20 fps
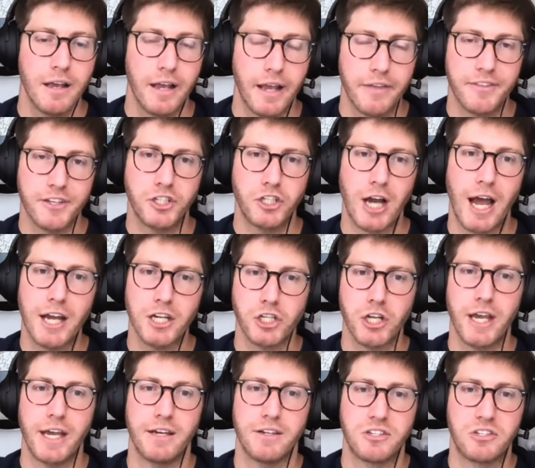In the Josh
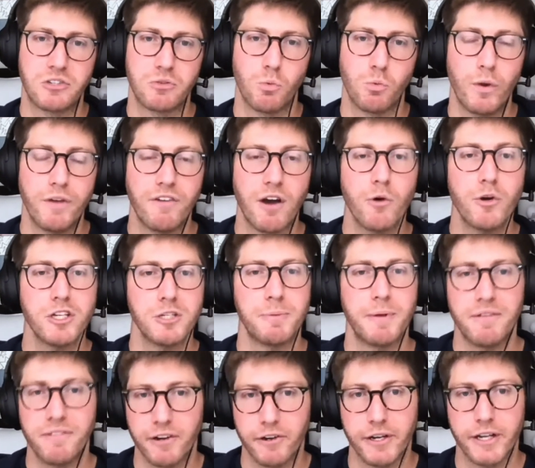case, we've always
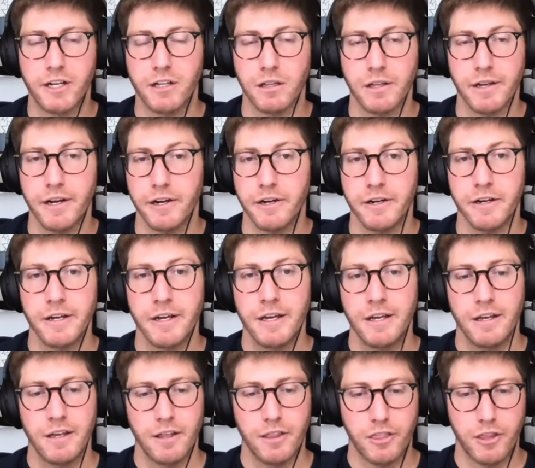been very clear.
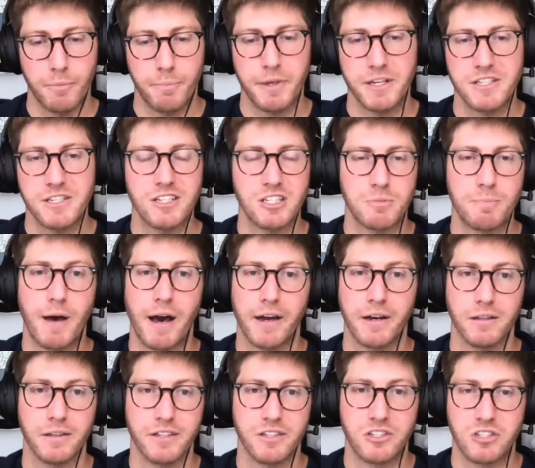The business
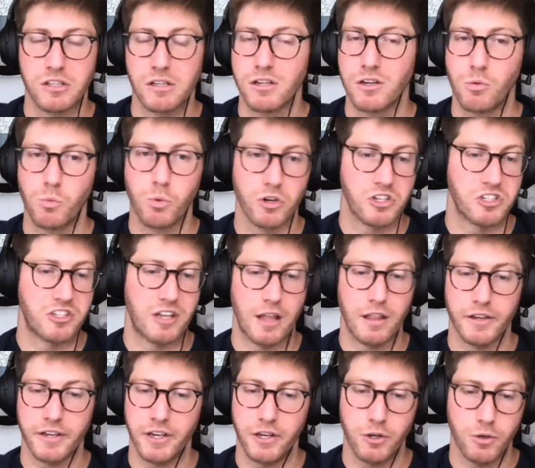model is, look, we're
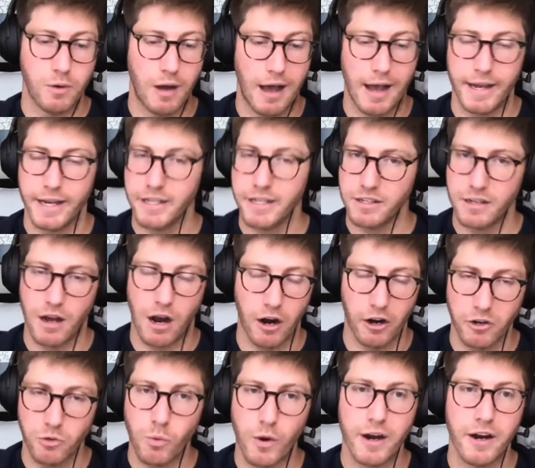selling you high-end
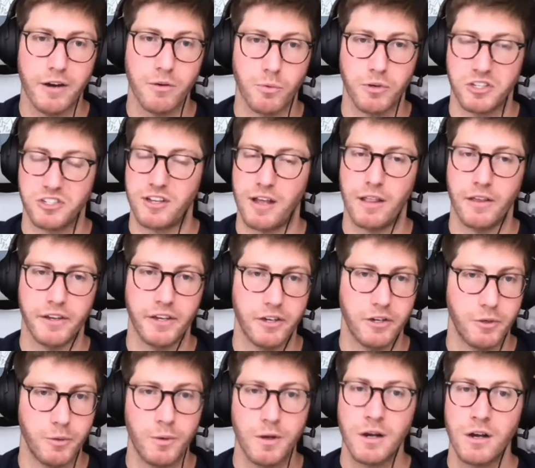hardware. We're selling
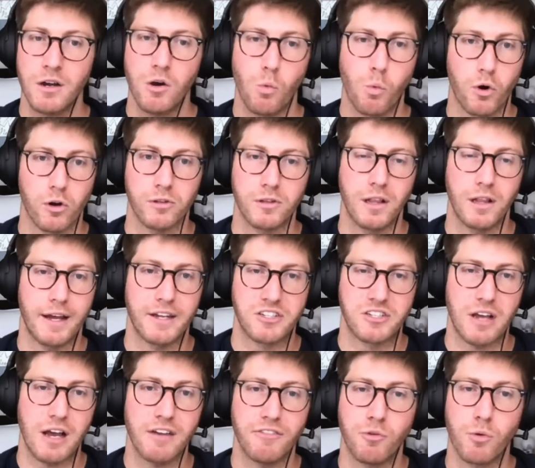you world-class
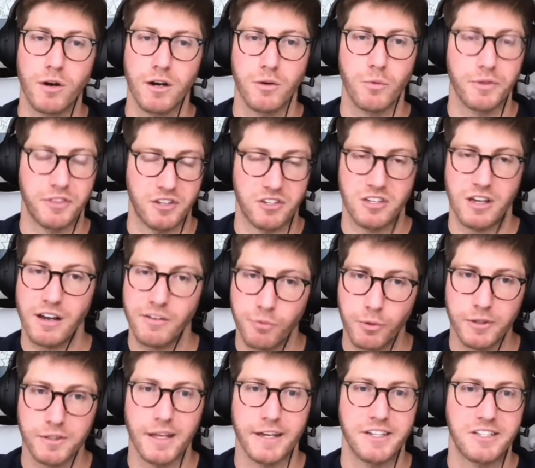software with a
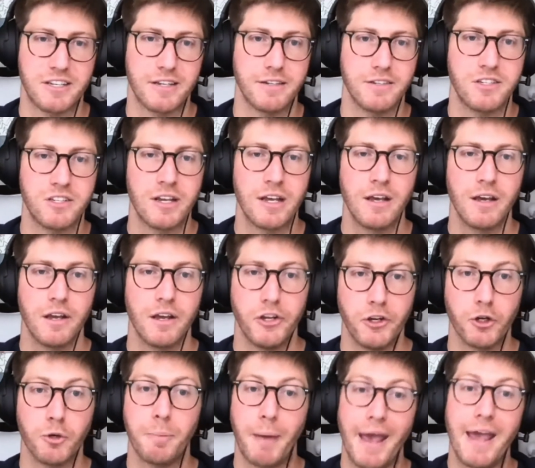software license.
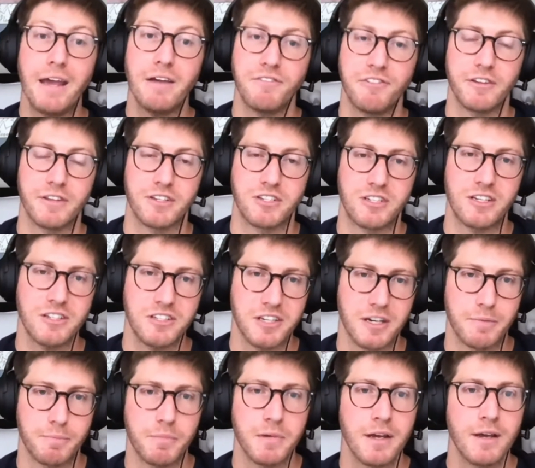You're paying for the
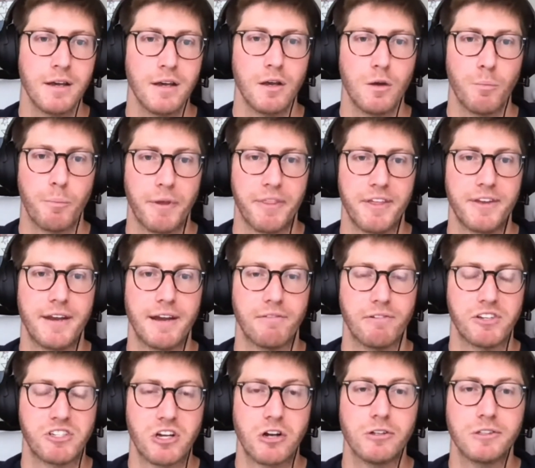system, but the net
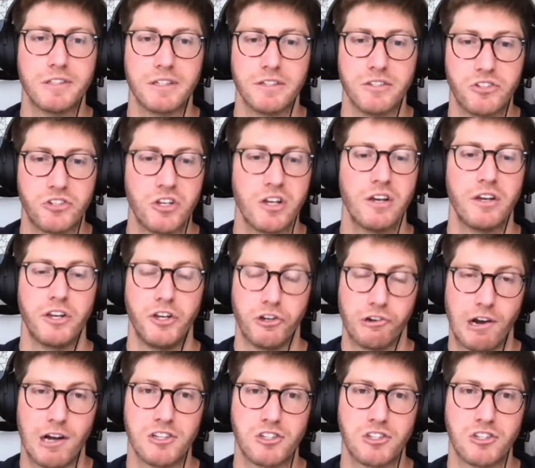result is you're